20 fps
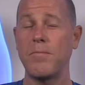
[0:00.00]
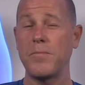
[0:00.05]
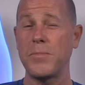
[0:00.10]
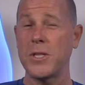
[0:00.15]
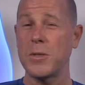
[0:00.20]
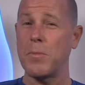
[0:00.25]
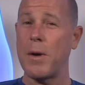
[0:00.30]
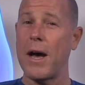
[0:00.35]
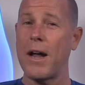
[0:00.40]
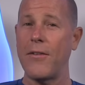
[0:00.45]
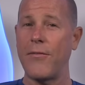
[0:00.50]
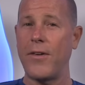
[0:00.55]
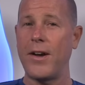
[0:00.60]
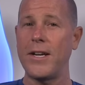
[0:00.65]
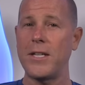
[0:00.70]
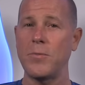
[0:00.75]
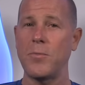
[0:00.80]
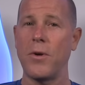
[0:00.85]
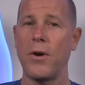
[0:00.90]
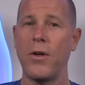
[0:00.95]

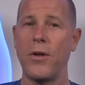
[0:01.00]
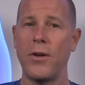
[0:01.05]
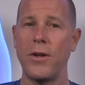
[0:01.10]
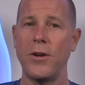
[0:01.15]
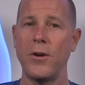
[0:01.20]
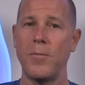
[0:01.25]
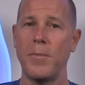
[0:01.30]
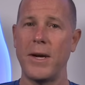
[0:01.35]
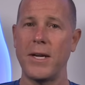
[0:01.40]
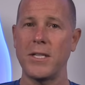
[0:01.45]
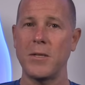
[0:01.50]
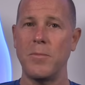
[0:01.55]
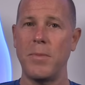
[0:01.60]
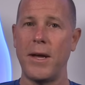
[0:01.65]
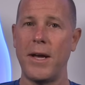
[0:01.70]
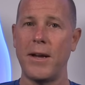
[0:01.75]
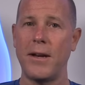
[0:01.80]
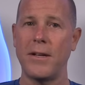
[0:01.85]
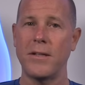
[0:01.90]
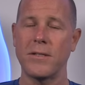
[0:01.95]
spotify is probably your best
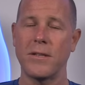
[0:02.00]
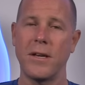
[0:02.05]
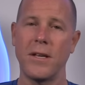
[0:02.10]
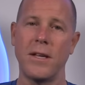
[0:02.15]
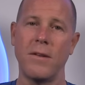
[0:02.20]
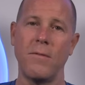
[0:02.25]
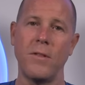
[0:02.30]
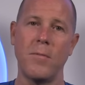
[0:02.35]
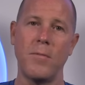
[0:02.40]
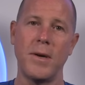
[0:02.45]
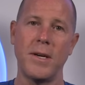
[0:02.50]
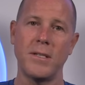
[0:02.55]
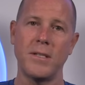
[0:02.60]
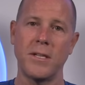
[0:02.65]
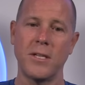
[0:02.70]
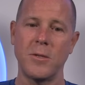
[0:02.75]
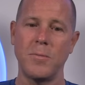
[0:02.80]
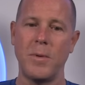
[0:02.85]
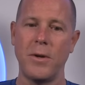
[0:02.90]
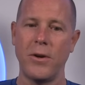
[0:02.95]
bet it's going to give you the
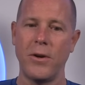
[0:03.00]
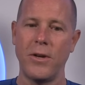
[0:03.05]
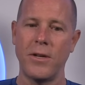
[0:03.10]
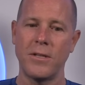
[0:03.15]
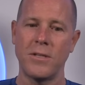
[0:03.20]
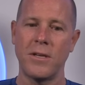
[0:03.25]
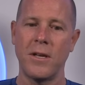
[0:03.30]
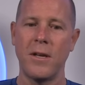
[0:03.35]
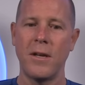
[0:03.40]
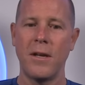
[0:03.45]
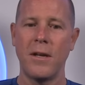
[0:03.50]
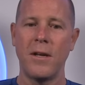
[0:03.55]
best experience